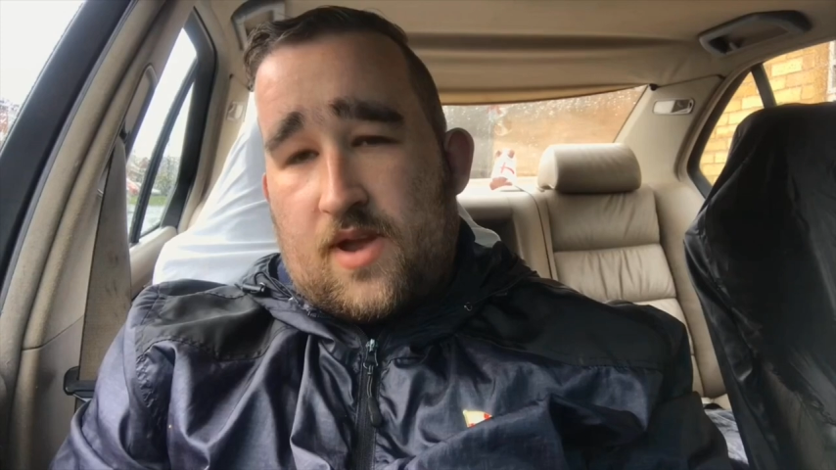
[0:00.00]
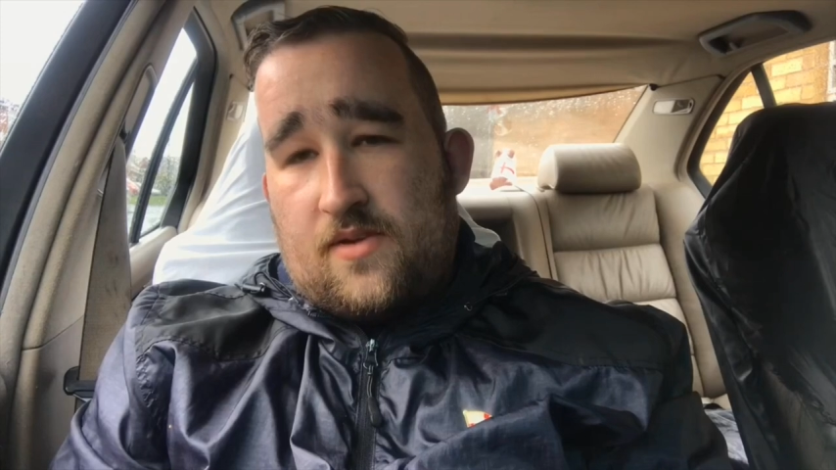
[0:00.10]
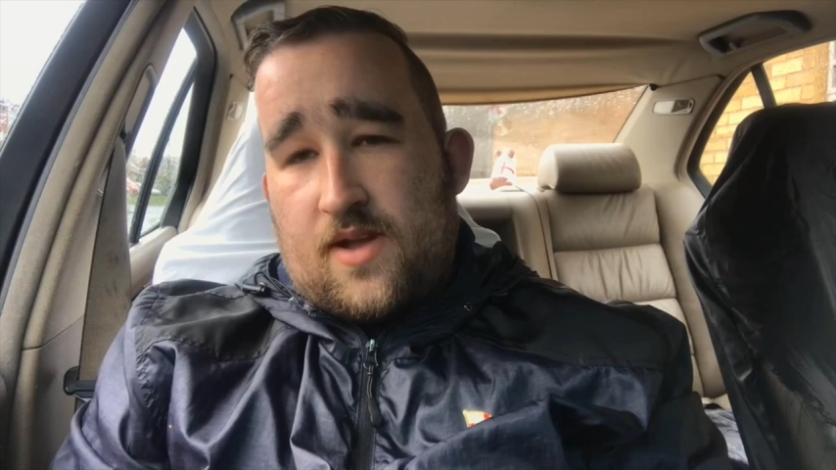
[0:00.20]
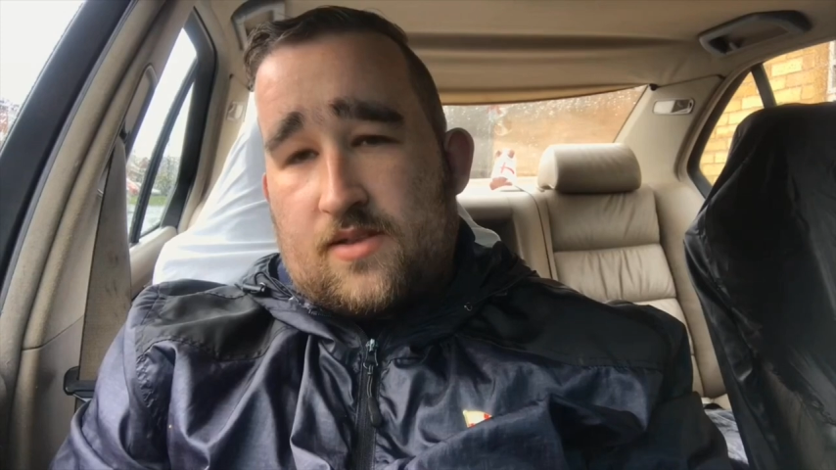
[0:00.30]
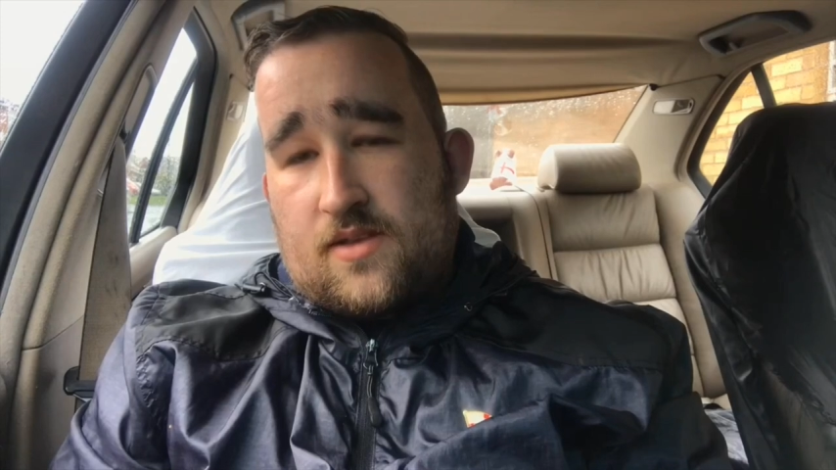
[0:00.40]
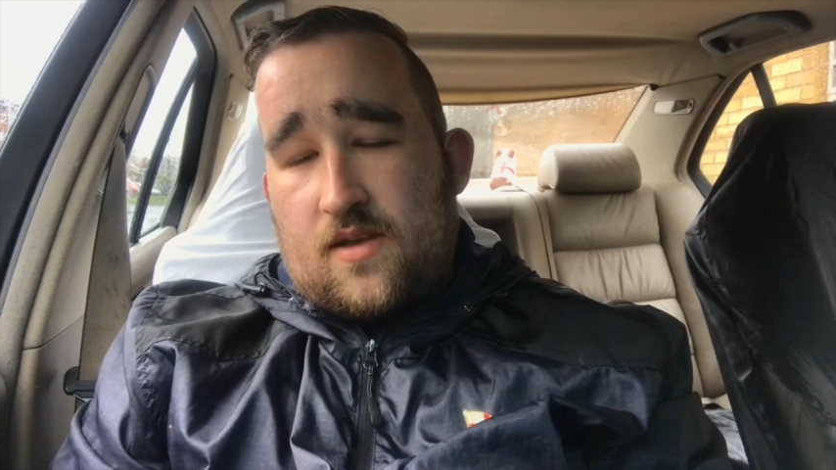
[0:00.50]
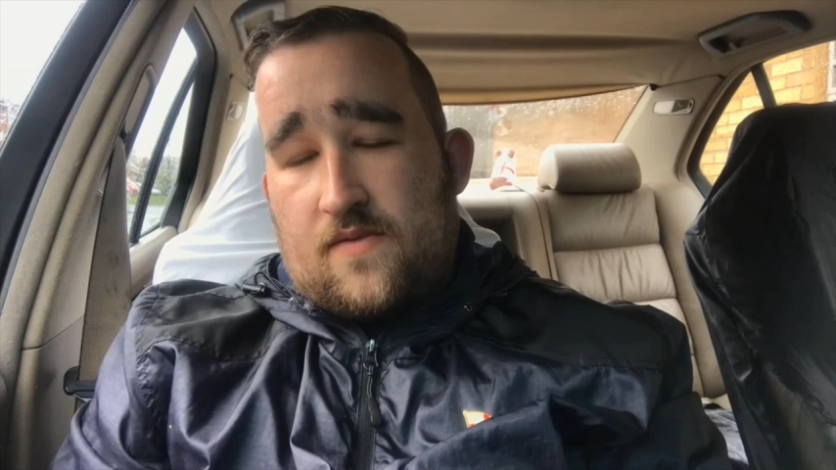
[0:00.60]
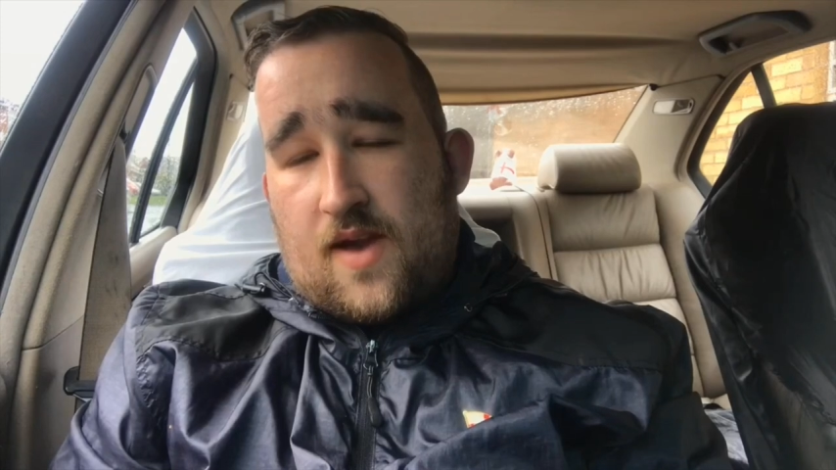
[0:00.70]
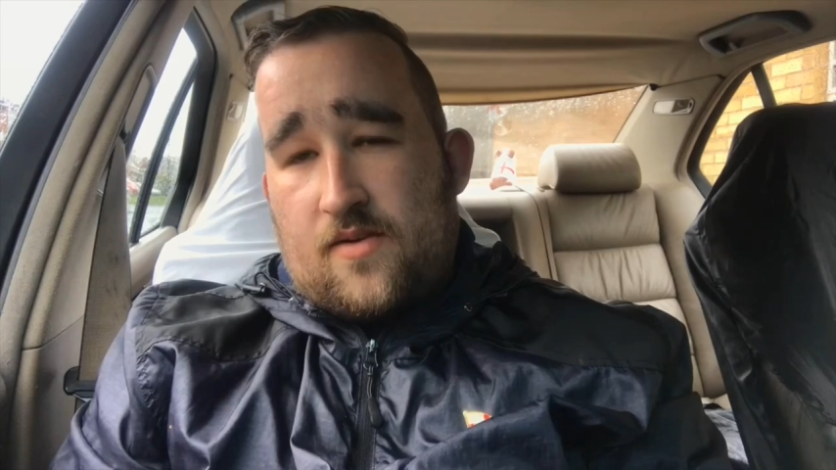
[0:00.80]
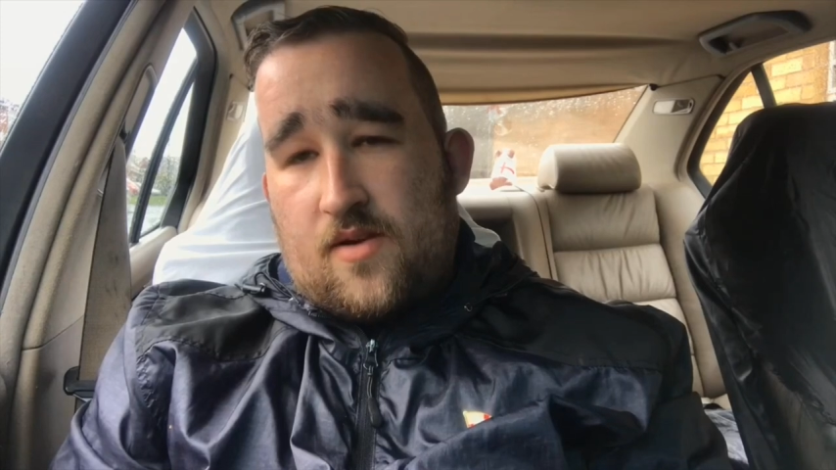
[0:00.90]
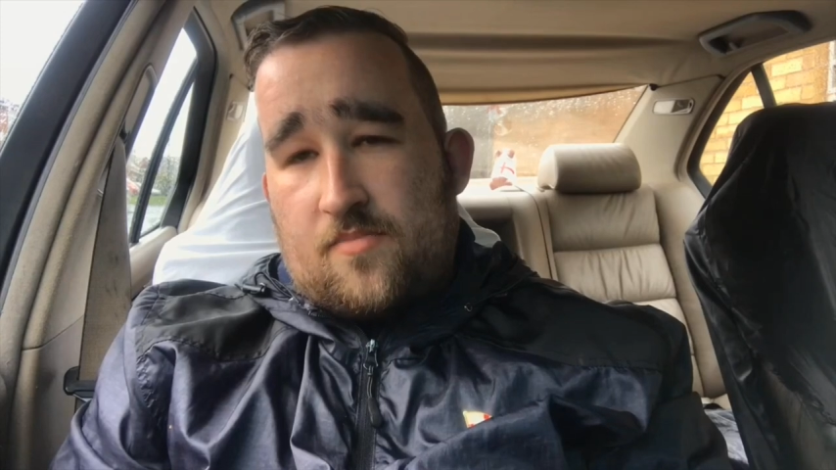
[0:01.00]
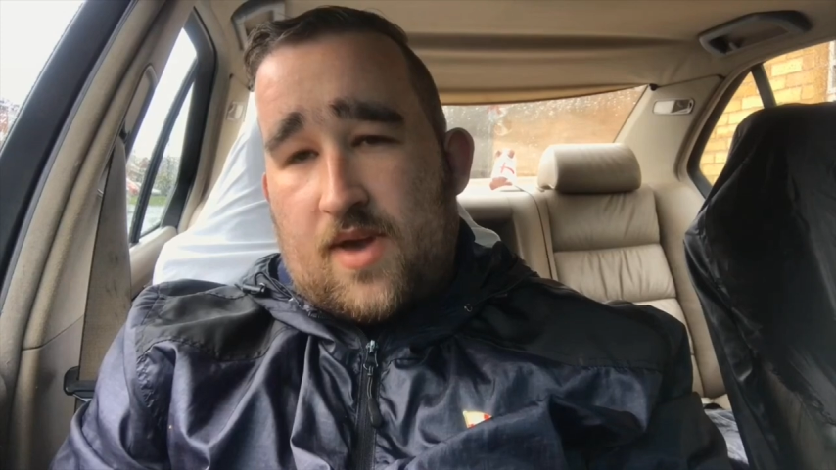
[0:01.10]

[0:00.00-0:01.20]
rear end of our